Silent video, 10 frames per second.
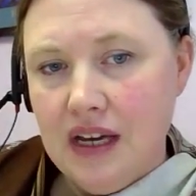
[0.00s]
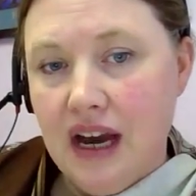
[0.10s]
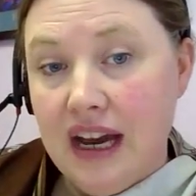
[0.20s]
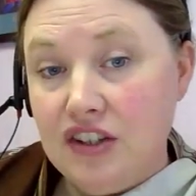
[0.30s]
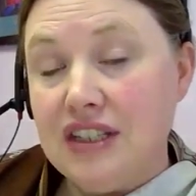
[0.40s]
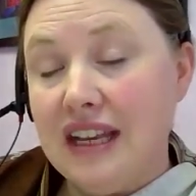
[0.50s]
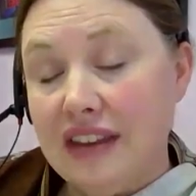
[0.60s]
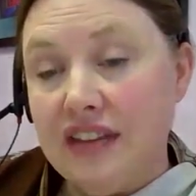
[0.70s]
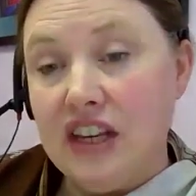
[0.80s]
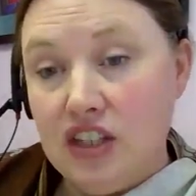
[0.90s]
I understand
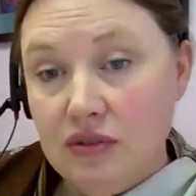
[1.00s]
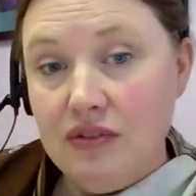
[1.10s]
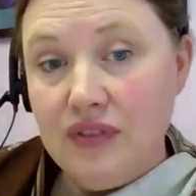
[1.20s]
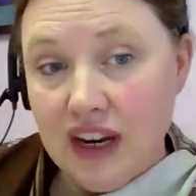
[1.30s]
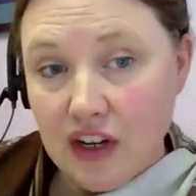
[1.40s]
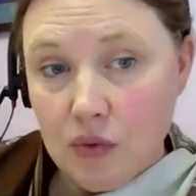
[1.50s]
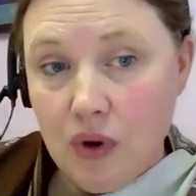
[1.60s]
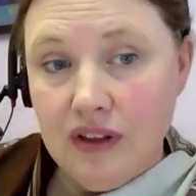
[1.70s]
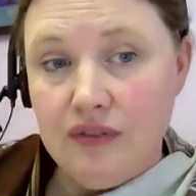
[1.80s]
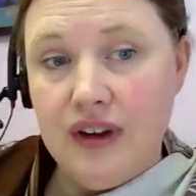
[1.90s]
that they do in fact
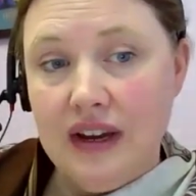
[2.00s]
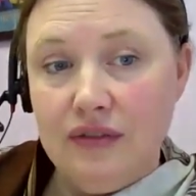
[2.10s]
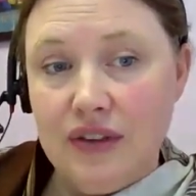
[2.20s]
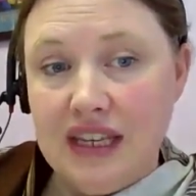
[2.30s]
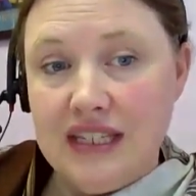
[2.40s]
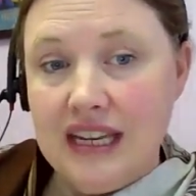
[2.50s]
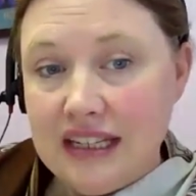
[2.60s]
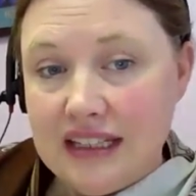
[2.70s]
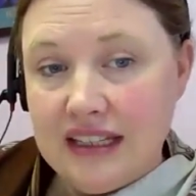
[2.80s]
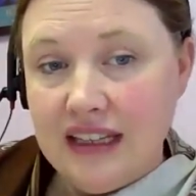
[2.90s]
qualify for the
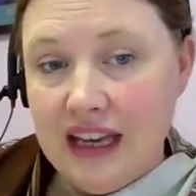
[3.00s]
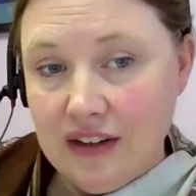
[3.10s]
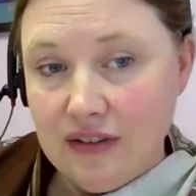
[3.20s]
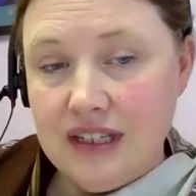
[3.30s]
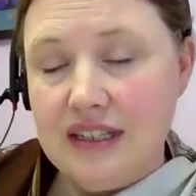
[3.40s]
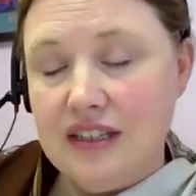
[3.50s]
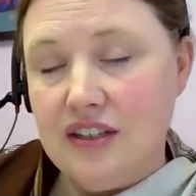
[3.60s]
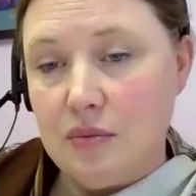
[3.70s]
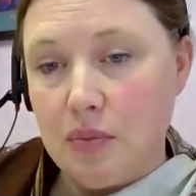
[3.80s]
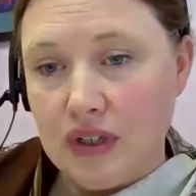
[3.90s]
attendance allowance to
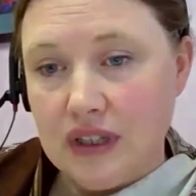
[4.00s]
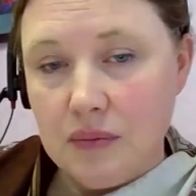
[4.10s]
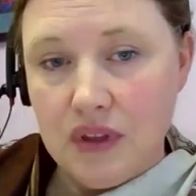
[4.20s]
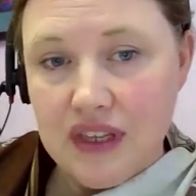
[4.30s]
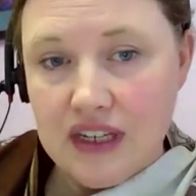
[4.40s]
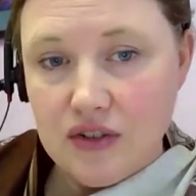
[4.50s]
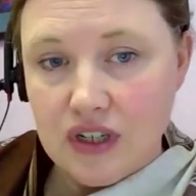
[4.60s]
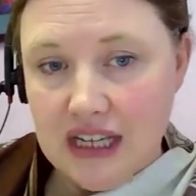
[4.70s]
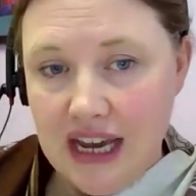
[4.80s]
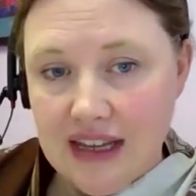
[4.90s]
support them with
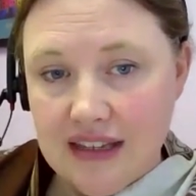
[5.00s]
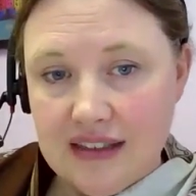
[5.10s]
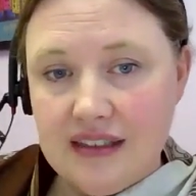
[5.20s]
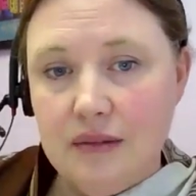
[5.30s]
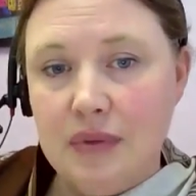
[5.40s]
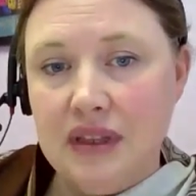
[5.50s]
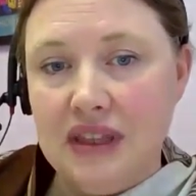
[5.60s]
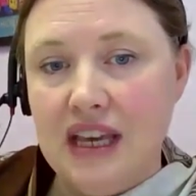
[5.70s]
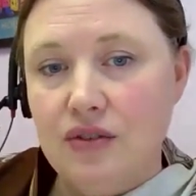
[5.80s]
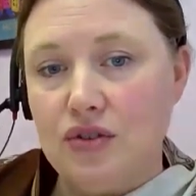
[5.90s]
indoor tasks, but
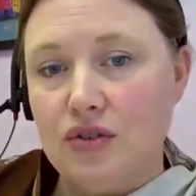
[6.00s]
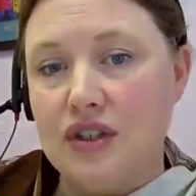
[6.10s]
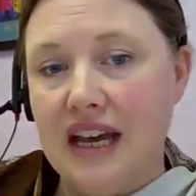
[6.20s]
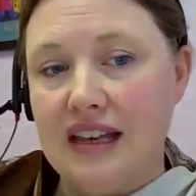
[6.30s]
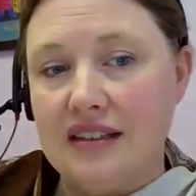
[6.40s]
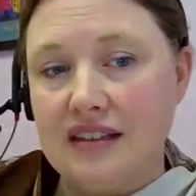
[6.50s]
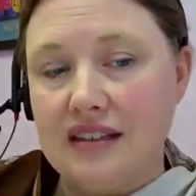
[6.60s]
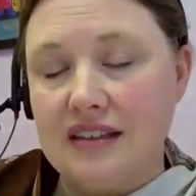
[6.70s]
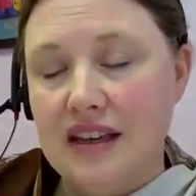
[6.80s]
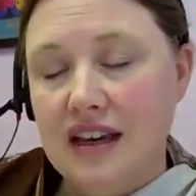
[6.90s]
the outdoor
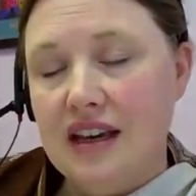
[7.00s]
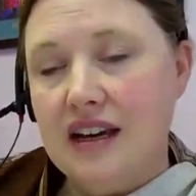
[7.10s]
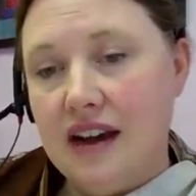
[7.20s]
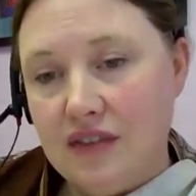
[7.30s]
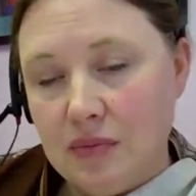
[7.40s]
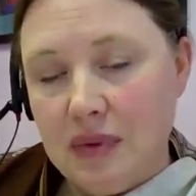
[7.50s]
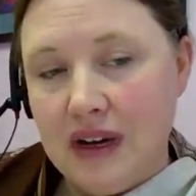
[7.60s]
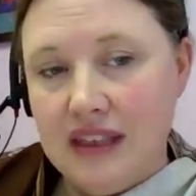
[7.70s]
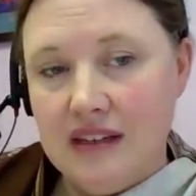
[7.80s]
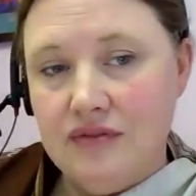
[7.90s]
tasks covered
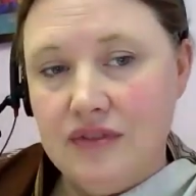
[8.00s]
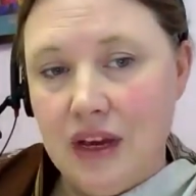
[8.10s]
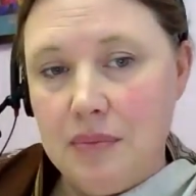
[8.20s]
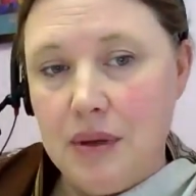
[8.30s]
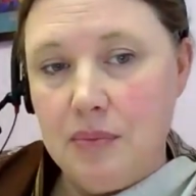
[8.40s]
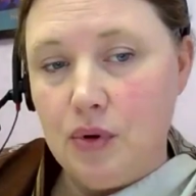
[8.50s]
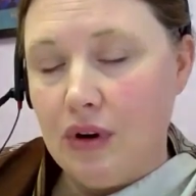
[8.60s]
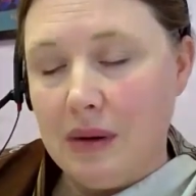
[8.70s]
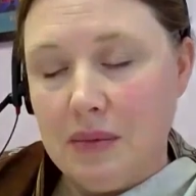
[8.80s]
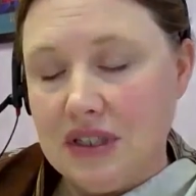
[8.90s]
by the VIP
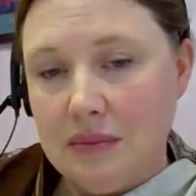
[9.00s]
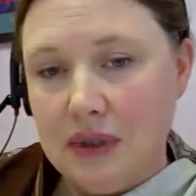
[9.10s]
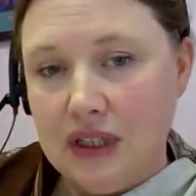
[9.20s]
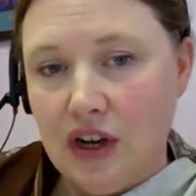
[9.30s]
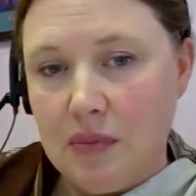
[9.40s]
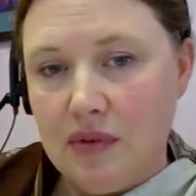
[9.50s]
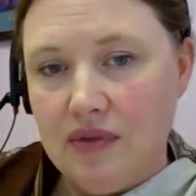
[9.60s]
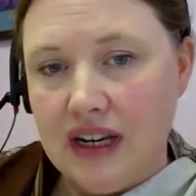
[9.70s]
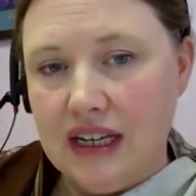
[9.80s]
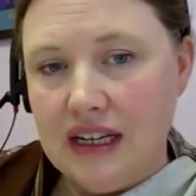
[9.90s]
program are simply not
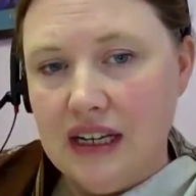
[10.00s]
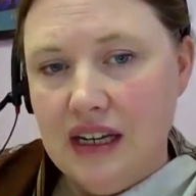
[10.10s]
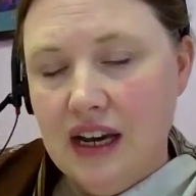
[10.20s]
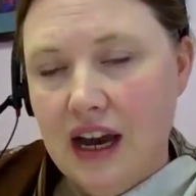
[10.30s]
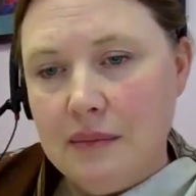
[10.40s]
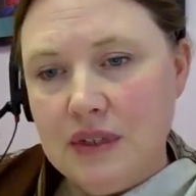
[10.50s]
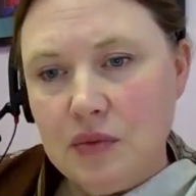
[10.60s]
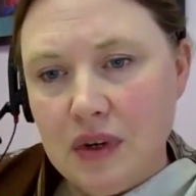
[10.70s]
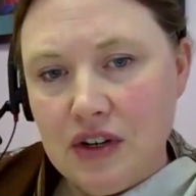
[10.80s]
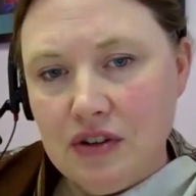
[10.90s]
provided. I'm
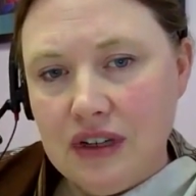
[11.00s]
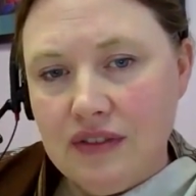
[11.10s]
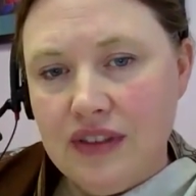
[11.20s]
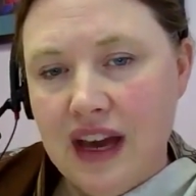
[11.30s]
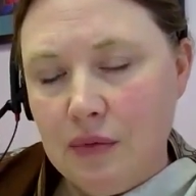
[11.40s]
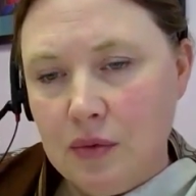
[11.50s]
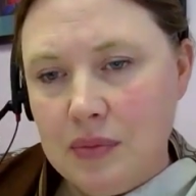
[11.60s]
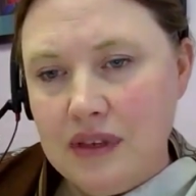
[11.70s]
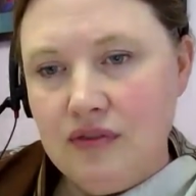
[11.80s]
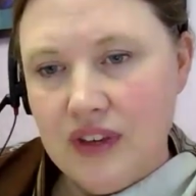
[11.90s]
just wondering if that will
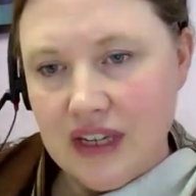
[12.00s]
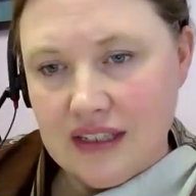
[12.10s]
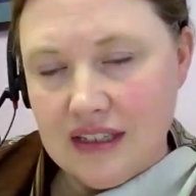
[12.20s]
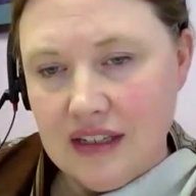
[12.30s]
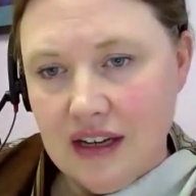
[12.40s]
be fixed.